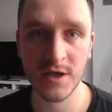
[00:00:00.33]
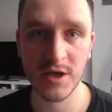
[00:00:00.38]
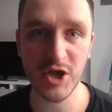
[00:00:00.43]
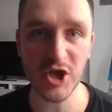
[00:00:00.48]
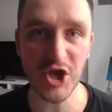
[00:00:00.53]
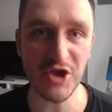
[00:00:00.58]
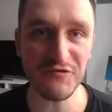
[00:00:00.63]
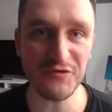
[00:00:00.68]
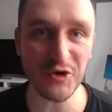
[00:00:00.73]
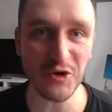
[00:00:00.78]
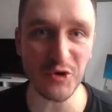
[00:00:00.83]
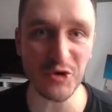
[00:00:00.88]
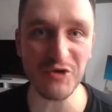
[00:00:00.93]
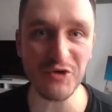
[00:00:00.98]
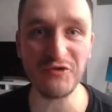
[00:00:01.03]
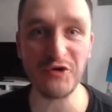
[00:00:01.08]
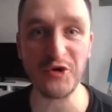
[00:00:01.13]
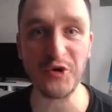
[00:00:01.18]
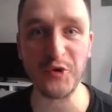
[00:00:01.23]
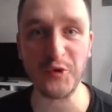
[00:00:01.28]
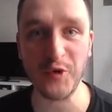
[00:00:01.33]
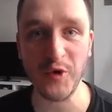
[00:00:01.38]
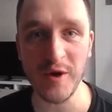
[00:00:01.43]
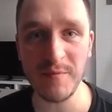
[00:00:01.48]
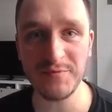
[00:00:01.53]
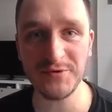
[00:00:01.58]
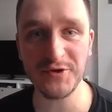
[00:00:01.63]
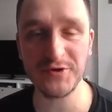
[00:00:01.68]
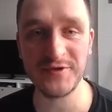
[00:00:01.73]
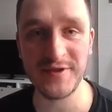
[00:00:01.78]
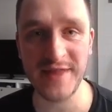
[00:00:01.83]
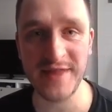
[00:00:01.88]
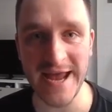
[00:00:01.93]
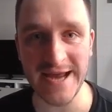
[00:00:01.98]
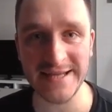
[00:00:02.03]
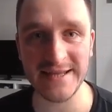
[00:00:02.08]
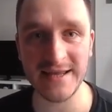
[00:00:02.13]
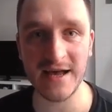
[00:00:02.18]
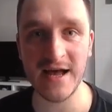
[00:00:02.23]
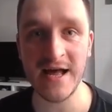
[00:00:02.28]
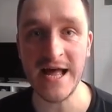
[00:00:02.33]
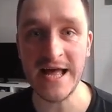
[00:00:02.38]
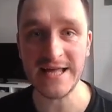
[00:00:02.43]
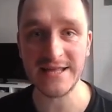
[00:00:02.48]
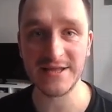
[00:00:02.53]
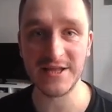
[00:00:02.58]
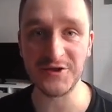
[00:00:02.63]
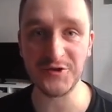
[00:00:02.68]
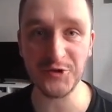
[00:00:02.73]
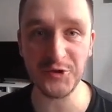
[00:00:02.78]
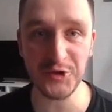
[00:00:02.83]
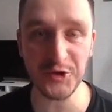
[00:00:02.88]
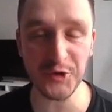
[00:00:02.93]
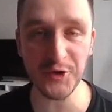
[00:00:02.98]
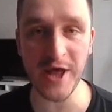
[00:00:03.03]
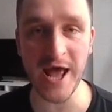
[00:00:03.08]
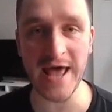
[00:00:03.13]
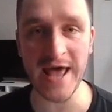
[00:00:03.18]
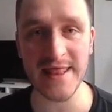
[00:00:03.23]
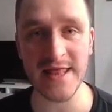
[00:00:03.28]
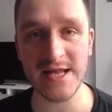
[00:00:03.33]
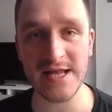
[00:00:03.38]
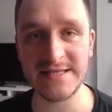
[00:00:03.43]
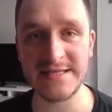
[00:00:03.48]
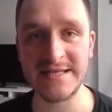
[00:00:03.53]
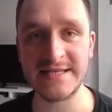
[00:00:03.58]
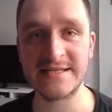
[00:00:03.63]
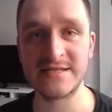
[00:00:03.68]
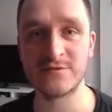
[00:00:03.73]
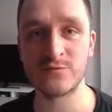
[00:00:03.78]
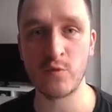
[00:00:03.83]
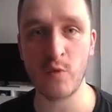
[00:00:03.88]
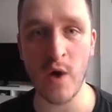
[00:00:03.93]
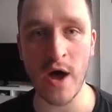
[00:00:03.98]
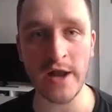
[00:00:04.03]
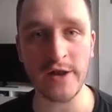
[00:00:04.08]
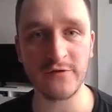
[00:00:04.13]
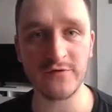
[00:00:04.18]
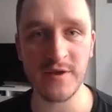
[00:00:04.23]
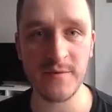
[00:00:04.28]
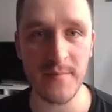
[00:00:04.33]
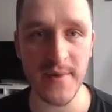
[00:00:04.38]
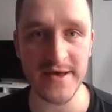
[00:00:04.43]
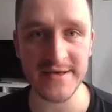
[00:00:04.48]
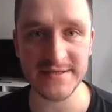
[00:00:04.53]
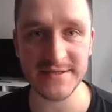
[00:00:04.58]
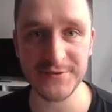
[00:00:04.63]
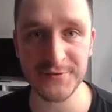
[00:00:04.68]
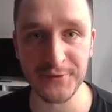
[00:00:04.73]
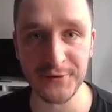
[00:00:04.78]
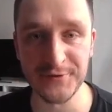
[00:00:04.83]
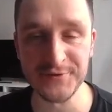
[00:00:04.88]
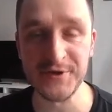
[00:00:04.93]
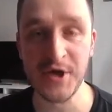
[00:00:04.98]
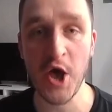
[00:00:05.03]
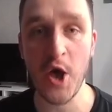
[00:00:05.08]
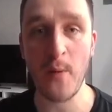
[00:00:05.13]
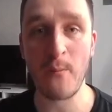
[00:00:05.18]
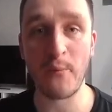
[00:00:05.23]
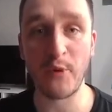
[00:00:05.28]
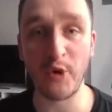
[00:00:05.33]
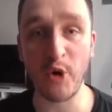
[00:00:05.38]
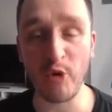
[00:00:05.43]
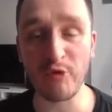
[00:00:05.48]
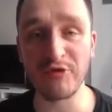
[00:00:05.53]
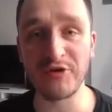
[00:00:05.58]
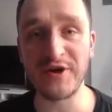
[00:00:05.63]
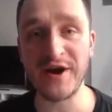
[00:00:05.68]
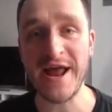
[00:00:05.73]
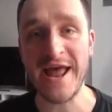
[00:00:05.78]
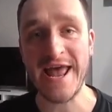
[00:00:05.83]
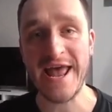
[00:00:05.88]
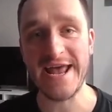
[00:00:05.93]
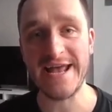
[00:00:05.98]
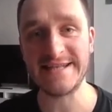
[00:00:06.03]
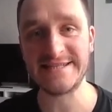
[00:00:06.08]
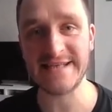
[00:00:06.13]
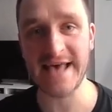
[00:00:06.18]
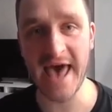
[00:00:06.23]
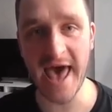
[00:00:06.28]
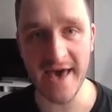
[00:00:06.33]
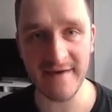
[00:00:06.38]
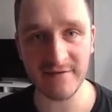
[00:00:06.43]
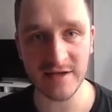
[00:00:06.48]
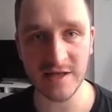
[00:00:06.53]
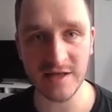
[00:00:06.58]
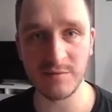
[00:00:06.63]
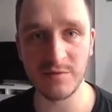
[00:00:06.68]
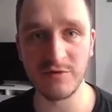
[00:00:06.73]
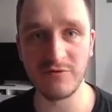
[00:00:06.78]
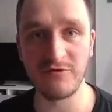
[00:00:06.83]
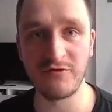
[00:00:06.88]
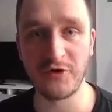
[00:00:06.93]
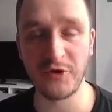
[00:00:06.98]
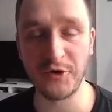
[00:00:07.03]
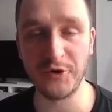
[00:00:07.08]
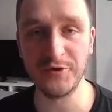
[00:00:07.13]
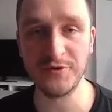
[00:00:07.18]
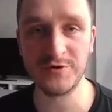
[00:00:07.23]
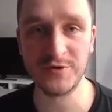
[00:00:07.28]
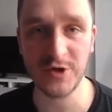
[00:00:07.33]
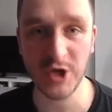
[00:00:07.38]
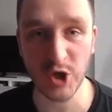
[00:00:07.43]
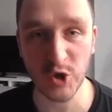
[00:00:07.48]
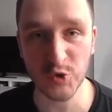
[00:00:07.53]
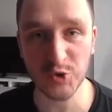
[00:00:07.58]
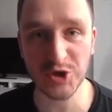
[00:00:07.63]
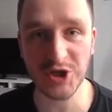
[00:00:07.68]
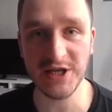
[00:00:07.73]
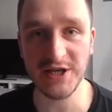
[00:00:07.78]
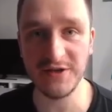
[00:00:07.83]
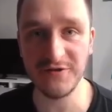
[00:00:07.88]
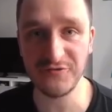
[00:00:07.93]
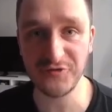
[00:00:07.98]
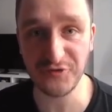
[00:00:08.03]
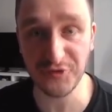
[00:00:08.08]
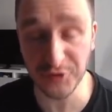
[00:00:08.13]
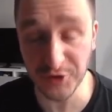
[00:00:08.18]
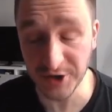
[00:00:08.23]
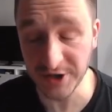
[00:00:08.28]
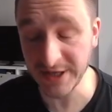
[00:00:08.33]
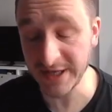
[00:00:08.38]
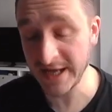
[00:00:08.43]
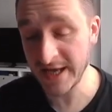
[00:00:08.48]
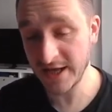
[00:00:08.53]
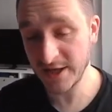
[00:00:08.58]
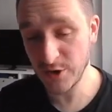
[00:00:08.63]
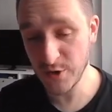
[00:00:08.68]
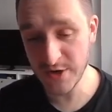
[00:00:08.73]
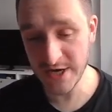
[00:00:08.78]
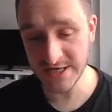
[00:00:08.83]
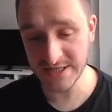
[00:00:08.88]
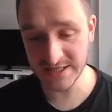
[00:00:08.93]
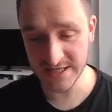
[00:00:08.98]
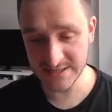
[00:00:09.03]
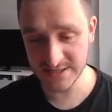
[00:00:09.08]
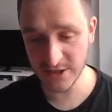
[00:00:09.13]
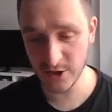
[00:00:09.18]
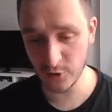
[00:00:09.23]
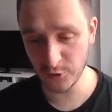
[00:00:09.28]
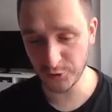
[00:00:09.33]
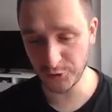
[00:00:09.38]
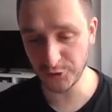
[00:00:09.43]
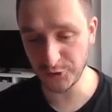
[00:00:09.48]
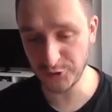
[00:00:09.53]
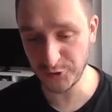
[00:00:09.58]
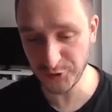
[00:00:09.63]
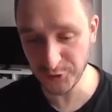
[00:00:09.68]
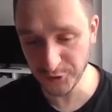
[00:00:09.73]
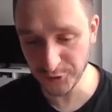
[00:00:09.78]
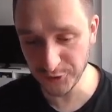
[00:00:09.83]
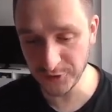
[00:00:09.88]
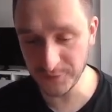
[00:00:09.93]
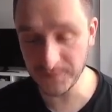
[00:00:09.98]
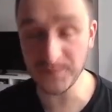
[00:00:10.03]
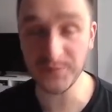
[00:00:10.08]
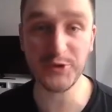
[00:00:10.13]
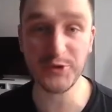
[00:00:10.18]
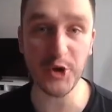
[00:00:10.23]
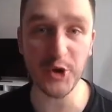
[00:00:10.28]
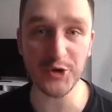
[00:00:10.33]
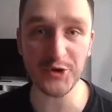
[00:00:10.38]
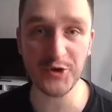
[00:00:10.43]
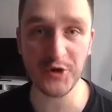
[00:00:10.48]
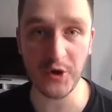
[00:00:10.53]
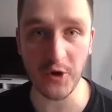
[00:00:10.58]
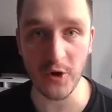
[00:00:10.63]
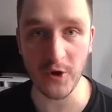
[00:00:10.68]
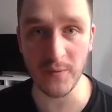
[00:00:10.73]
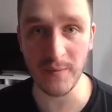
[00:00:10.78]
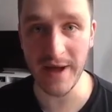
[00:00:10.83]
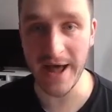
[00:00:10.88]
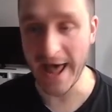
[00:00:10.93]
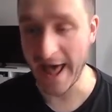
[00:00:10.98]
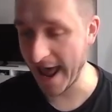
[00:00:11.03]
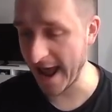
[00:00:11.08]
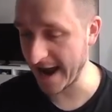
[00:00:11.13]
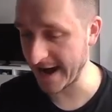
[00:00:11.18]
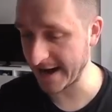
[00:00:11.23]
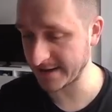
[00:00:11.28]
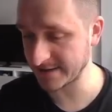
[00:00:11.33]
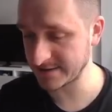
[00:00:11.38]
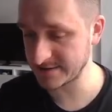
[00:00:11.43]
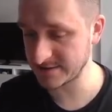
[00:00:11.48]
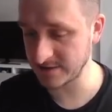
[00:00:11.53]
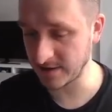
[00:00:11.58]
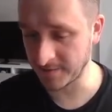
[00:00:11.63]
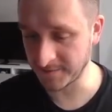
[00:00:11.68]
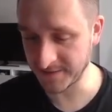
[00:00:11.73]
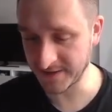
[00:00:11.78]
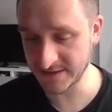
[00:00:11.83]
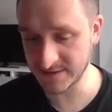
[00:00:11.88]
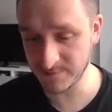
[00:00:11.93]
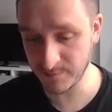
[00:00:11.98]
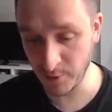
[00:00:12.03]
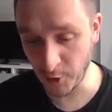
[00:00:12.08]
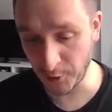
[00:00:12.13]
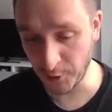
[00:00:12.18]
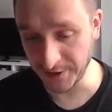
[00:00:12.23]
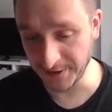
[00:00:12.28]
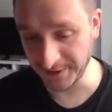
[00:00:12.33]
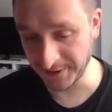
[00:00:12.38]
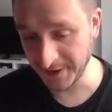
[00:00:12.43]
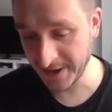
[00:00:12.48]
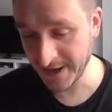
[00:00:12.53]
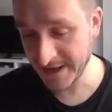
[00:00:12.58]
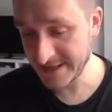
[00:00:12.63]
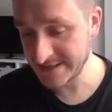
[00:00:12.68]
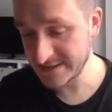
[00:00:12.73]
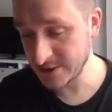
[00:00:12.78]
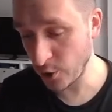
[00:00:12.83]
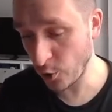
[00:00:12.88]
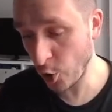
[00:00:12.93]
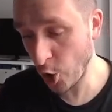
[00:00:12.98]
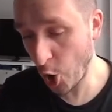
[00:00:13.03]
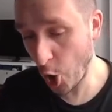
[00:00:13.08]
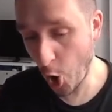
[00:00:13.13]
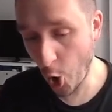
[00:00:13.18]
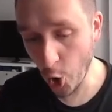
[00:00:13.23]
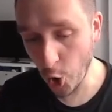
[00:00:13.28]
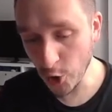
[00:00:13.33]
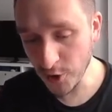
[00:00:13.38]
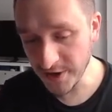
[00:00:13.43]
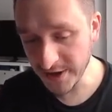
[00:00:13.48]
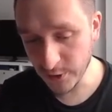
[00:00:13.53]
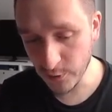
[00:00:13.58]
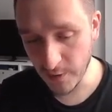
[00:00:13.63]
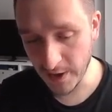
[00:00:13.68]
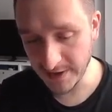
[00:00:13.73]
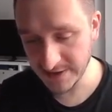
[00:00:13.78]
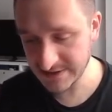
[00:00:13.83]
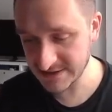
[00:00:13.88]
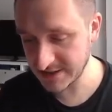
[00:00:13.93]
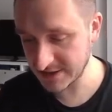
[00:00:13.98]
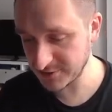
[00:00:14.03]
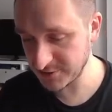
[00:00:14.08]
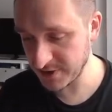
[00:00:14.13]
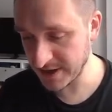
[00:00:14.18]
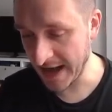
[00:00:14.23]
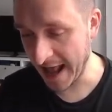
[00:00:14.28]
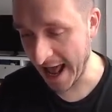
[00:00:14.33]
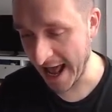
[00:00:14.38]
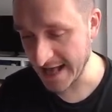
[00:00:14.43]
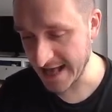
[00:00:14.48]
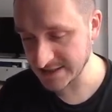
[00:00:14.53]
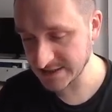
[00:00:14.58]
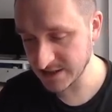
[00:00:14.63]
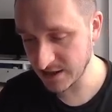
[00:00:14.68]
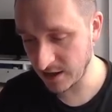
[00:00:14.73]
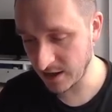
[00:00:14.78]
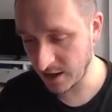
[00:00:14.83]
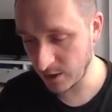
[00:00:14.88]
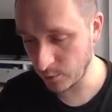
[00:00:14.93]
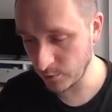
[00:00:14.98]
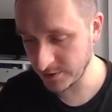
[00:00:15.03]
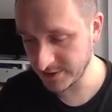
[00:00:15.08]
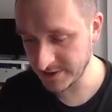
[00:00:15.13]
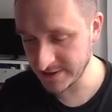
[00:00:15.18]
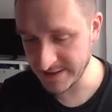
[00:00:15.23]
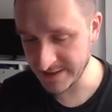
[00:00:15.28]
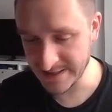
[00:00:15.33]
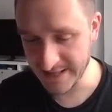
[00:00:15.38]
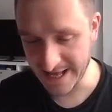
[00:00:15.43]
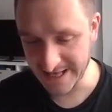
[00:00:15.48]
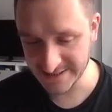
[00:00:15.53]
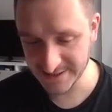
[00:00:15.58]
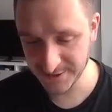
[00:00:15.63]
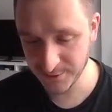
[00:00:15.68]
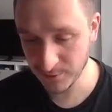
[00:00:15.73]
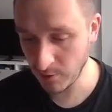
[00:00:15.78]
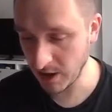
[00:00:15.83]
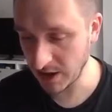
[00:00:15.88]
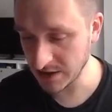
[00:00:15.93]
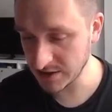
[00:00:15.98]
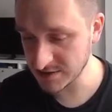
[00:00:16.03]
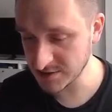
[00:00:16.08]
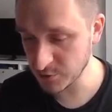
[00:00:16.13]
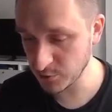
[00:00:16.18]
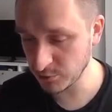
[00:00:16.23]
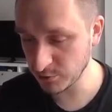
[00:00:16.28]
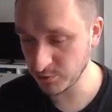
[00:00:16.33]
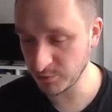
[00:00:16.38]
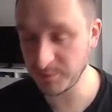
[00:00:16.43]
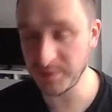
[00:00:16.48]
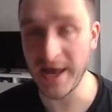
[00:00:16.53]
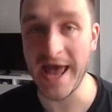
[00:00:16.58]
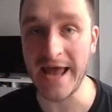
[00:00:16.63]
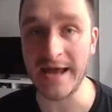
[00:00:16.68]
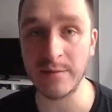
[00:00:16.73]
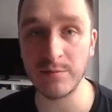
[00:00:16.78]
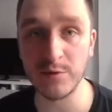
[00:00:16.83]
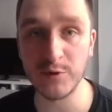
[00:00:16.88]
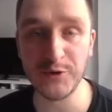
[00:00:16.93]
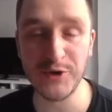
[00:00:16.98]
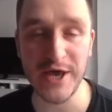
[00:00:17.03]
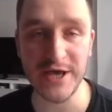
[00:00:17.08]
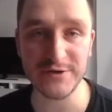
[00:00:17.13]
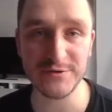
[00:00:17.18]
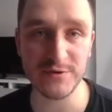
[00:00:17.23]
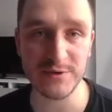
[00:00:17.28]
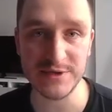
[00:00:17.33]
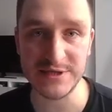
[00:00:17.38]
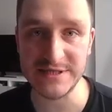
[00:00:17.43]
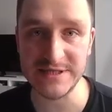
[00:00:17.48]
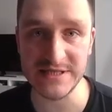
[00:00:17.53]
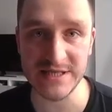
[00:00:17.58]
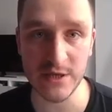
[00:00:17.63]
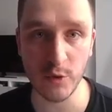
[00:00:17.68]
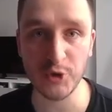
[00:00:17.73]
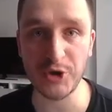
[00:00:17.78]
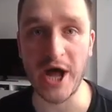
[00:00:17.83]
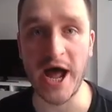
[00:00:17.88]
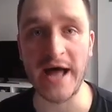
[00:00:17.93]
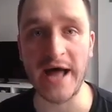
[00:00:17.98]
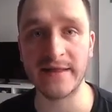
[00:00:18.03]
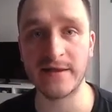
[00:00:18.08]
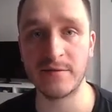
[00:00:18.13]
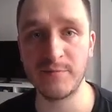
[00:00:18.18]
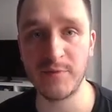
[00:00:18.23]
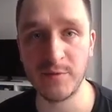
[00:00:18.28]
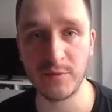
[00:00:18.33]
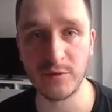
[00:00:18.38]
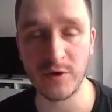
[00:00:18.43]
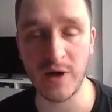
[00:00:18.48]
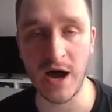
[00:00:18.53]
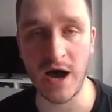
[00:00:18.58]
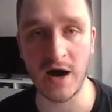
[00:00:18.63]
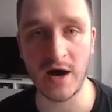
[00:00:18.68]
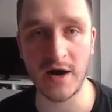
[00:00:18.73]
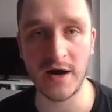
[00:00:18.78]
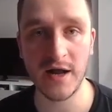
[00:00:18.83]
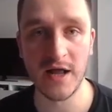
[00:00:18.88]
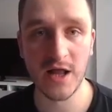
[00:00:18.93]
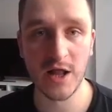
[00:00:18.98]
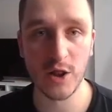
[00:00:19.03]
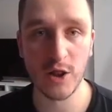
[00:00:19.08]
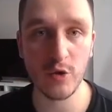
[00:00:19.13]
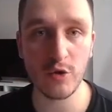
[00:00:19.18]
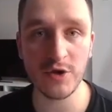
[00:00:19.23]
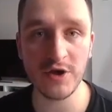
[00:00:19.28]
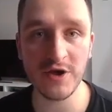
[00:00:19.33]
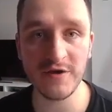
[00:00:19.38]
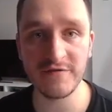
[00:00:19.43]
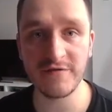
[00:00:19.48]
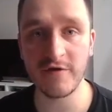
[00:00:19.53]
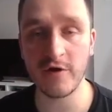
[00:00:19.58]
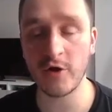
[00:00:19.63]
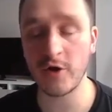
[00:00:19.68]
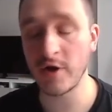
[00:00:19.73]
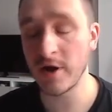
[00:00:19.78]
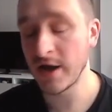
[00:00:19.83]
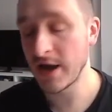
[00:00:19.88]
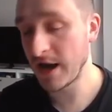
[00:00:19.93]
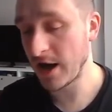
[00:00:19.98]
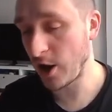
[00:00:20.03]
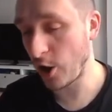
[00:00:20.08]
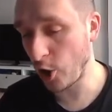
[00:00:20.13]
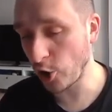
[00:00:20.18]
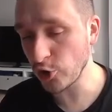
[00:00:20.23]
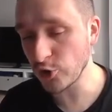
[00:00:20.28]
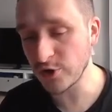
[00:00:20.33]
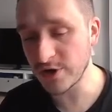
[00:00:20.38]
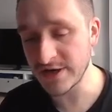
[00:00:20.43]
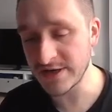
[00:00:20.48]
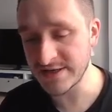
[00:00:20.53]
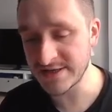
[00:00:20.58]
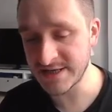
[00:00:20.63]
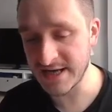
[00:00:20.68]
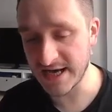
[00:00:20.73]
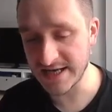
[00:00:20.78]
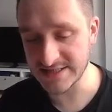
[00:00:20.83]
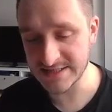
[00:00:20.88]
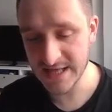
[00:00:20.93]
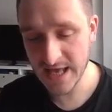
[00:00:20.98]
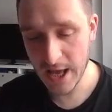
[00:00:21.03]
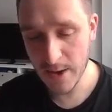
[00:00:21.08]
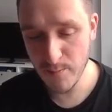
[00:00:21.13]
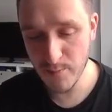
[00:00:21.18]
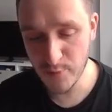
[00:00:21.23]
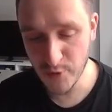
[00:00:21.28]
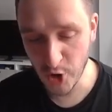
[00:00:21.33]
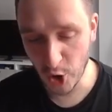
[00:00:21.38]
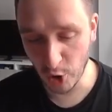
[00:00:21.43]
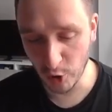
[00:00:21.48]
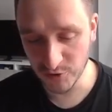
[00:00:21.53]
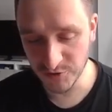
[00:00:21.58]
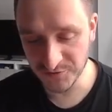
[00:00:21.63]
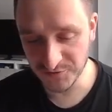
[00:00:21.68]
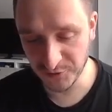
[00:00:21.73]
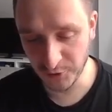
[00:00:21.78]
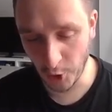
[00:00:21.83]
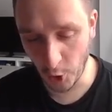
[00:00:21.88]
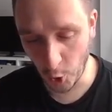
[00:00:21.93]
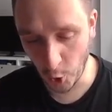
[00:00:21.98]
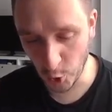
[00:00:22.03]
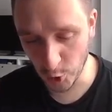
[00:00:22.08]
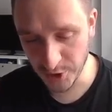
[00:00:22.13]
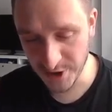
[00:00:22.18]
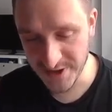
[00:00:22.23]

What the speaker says: If you're looking for crypto data, then Dune Analytics is one of the best tools. Moreover, it's available for totally free. You can just go to dune.com and start exploring. So all the queries that you can ask are written in SQL, so you will be able to actually see what other people are looking for, or you can just browse through all the